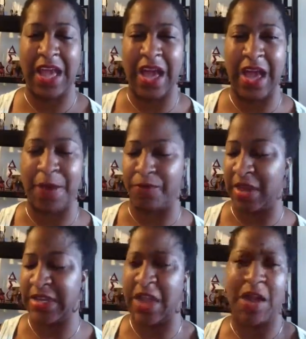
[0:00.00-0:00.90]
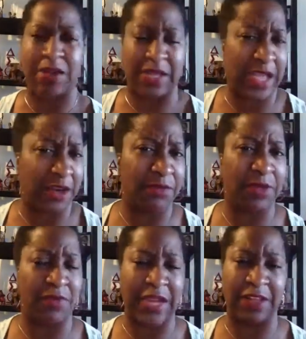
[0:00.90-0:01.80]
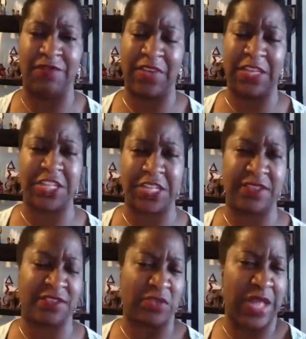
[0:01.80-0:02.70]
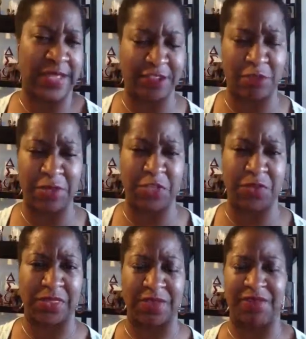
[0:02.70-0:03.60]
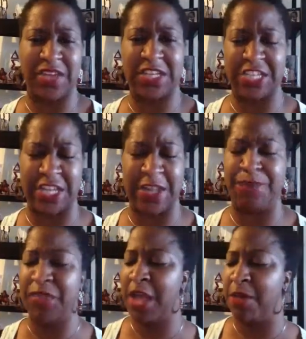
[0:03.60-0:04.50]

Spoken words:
Right now, I've kind of been writing fiction, so not so much with the fiction,